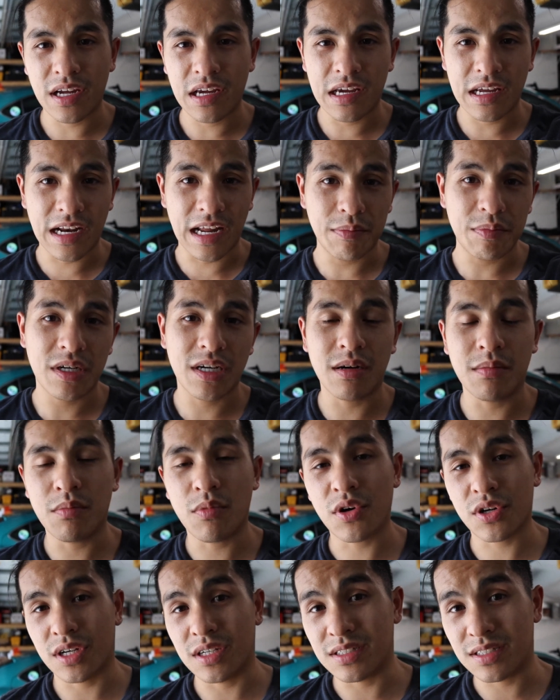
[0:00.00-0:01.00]
and I become
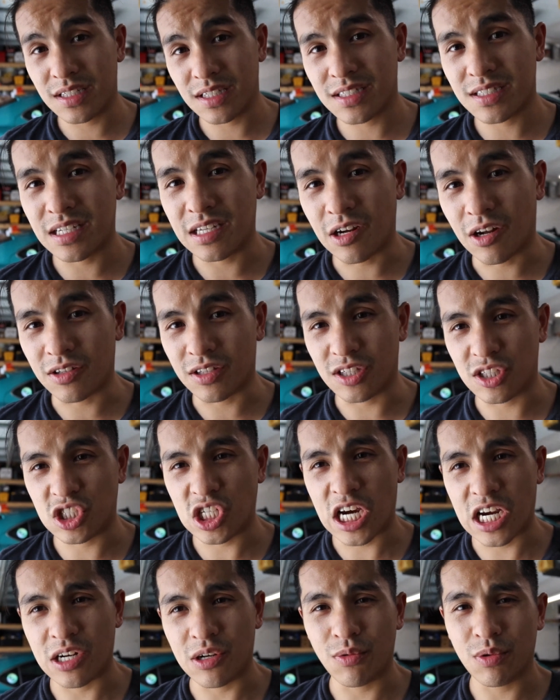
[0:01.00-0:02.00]
more consistent on this
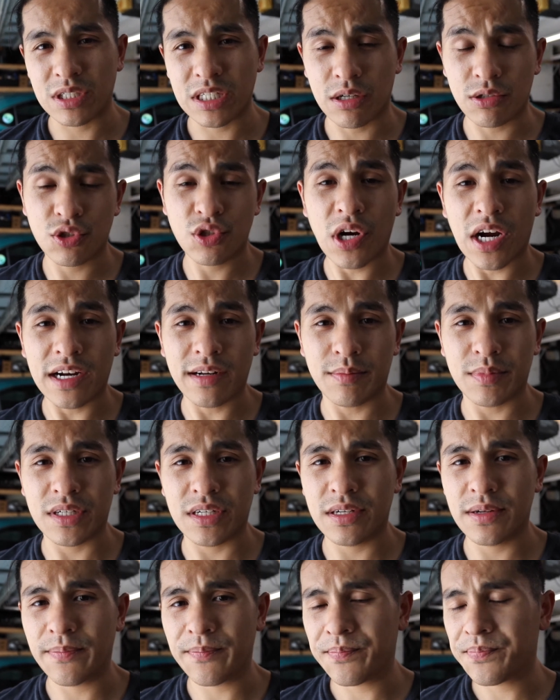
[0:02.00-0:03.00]
channel, which I'll try to
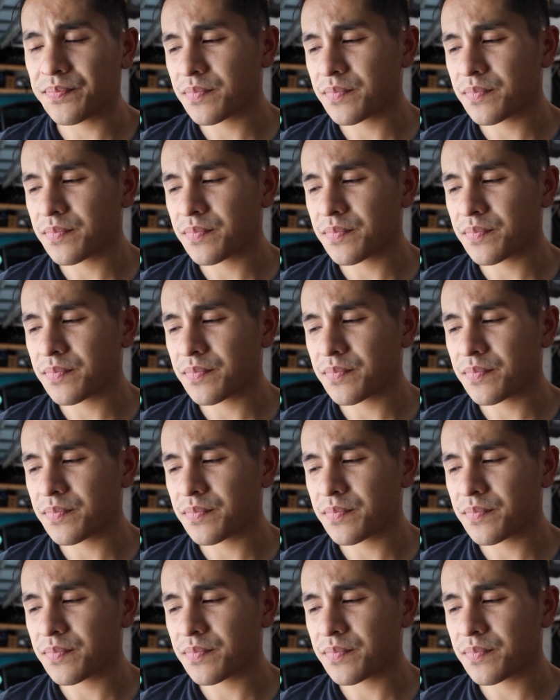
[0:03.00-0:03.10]
be.